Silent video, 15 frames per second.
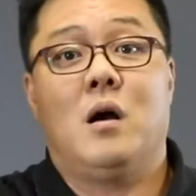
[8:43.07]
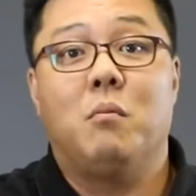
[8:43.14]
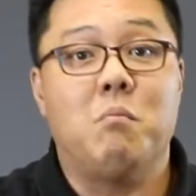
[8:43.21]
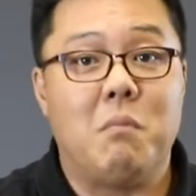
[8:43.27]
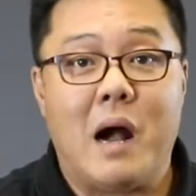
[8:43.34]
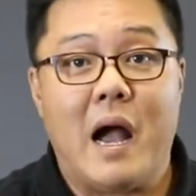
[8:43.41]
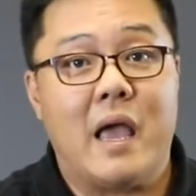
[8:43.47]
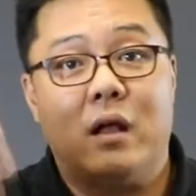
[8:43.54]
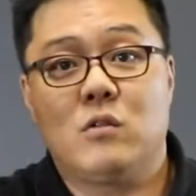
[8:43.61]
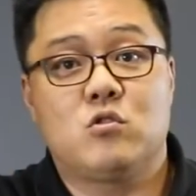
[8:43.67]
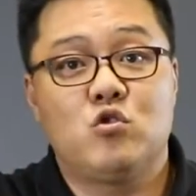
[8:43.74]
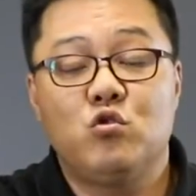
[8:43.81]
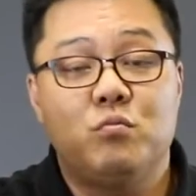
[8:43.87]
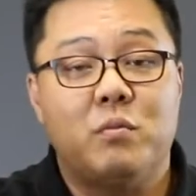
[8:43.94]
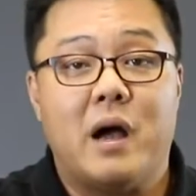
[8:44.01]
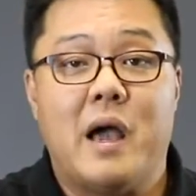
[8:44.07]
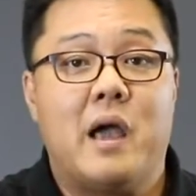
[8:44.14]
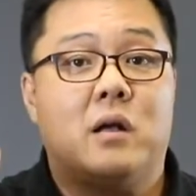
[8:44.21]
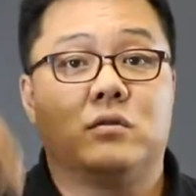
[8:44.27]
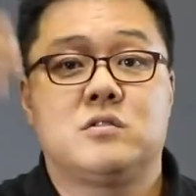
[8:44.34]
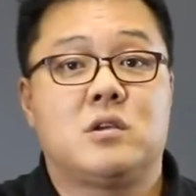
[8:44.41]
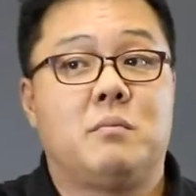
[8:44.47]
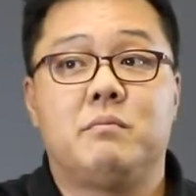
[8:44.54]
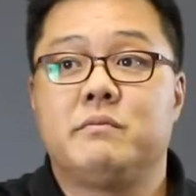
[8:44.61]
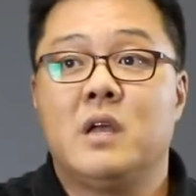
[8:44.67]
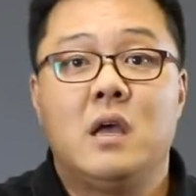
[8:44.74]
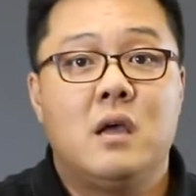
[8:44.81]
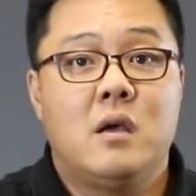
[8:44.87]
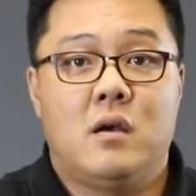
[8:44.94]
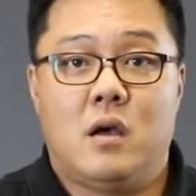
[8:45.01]
a mile, 2 miles,
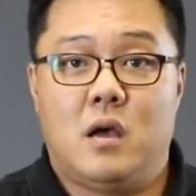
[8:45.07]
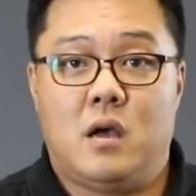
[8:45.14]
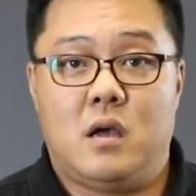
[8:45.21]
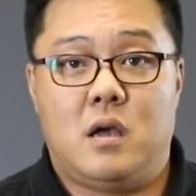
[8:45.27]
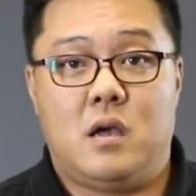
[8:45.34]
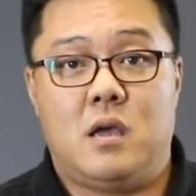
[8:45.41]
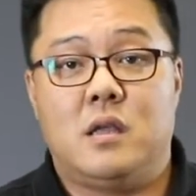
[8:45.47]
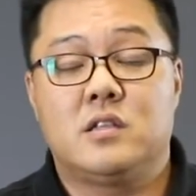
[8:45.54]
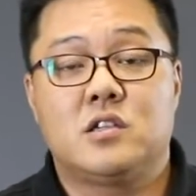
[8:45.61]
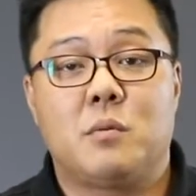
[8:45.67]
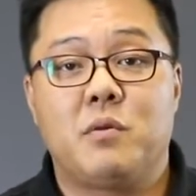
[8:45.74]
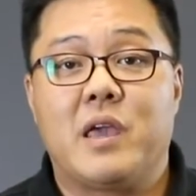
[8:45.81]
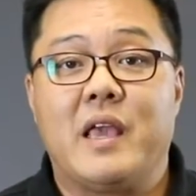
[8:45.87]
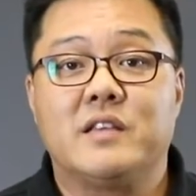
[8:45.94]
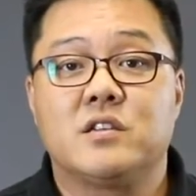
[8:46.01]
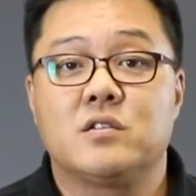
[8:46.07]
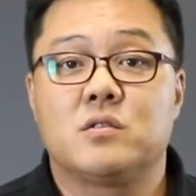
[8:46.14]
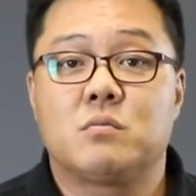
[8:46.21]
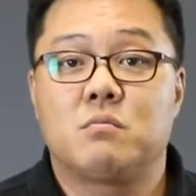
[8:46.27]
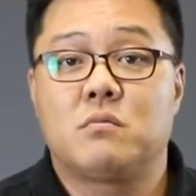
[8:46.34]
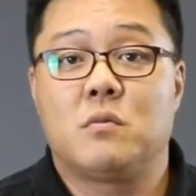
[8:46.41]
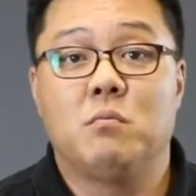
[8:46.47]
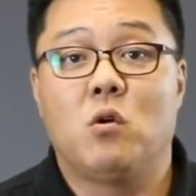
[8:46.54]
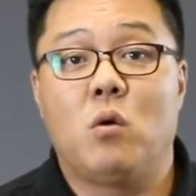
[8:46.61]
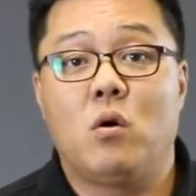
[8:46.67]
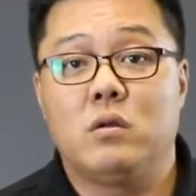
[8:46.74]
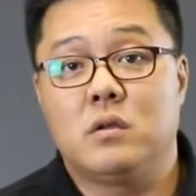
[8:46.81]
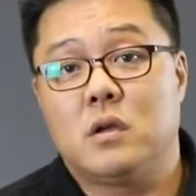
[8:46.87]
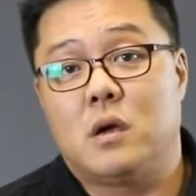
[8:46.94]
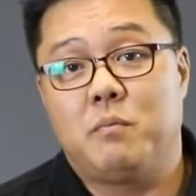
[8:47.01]
in some cases
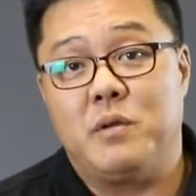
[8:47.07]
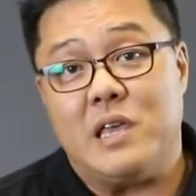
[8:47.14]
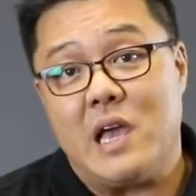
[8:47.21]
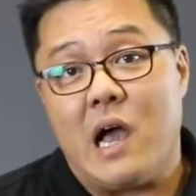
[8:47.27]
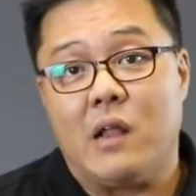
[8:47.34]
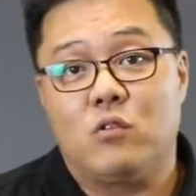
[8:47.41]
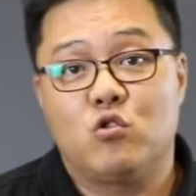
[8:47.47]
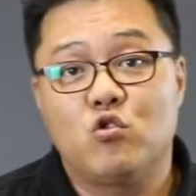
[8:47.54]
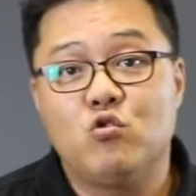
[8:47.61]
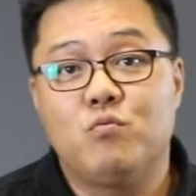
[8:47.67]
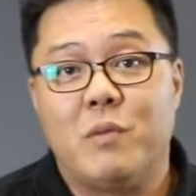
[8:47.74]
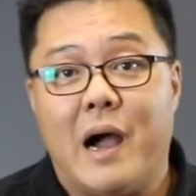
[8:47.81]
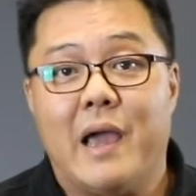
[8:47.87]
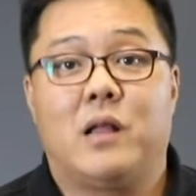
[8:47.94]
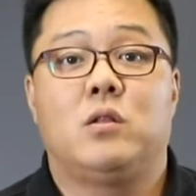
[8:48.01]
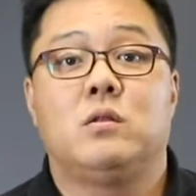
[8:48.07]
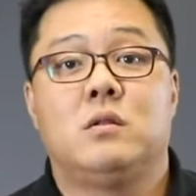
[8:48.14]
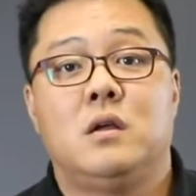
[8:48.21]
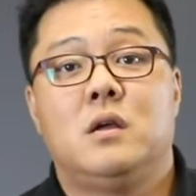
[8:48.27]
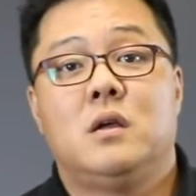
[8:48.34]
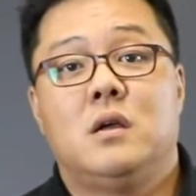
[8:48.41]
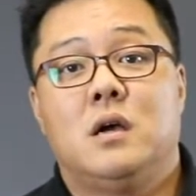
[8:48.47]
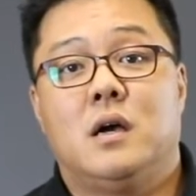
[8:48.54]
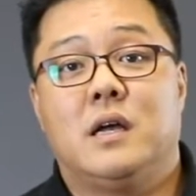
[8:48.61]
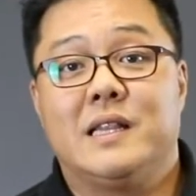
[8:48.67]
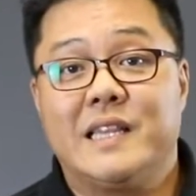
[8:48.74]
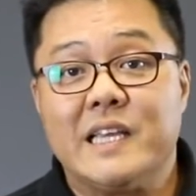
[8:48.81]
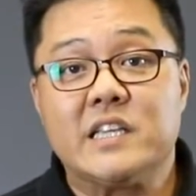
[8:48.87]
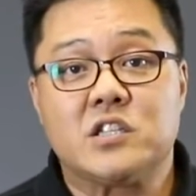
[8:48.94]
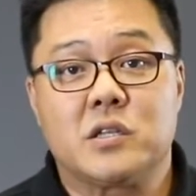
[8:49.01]
beyond 2 mile
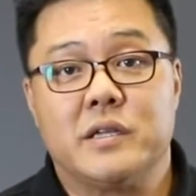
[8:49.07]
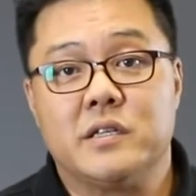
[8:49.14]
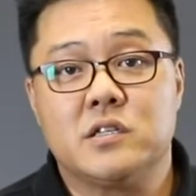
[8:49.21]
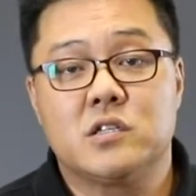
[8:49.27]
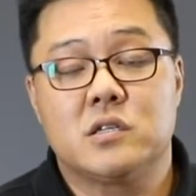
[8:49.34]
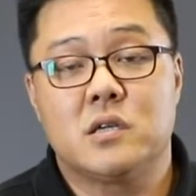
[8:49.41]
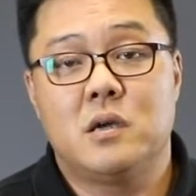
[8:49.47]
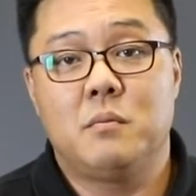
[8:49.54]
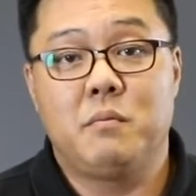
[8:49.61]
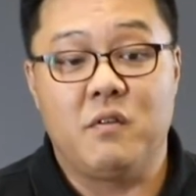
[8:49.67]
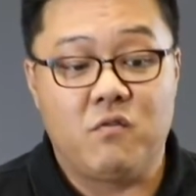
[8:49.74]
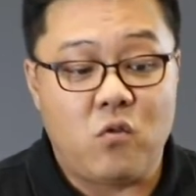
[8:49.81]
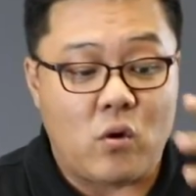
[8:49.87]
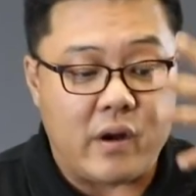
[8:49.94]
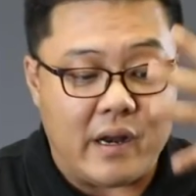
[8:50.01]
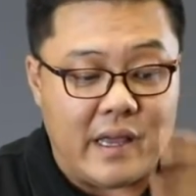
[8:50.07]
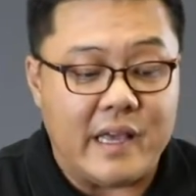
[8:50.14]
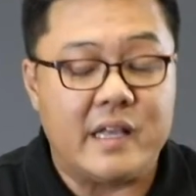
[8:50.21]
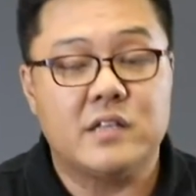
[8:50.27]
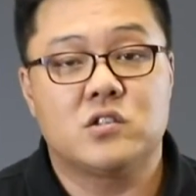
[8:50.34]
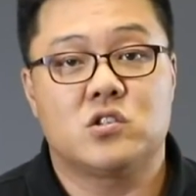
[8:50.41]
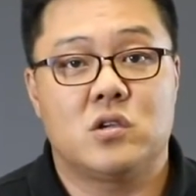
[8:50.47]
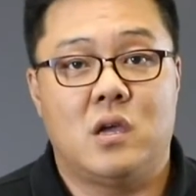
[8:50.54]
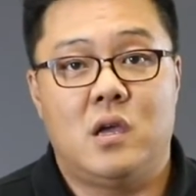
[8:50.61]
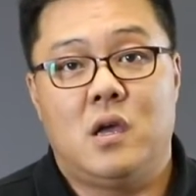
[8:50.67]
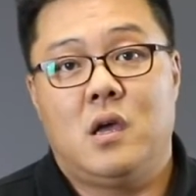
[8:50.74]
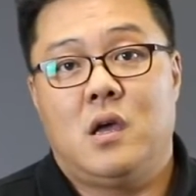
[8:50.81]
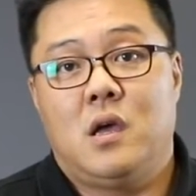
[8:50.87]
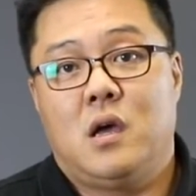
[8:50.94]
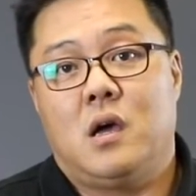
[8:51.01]
distance before it hits
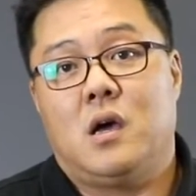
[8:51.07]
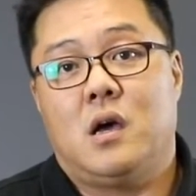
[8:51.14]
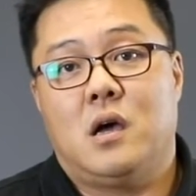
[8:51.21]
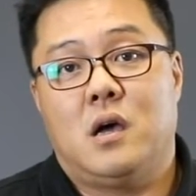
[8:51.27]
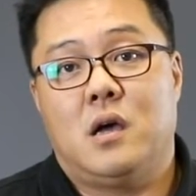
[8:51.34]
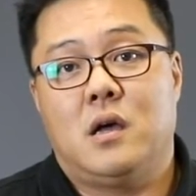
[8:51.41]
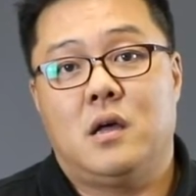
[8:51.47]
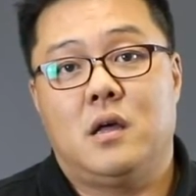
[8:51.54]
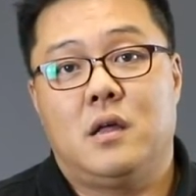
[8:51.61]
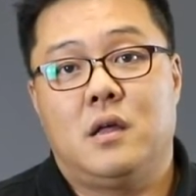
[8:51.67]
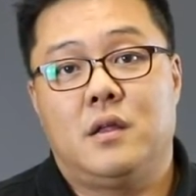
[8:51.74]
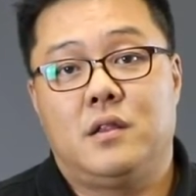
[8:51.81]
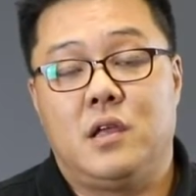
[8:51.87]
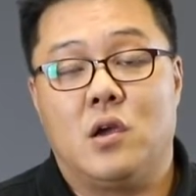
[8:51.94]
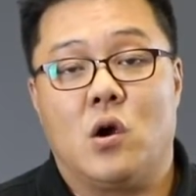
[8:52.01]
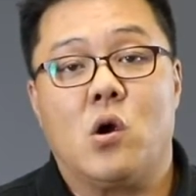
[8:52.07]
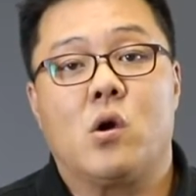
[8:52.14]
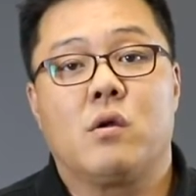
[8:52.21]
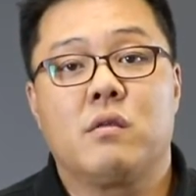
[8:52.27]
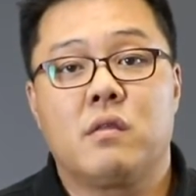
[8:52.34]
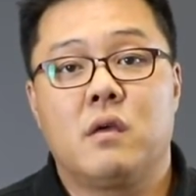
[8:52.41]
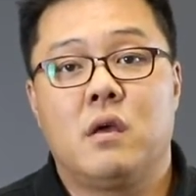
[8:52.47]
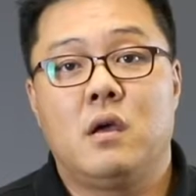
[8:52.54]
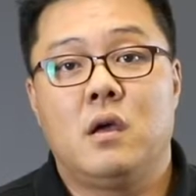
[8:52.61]
the earth.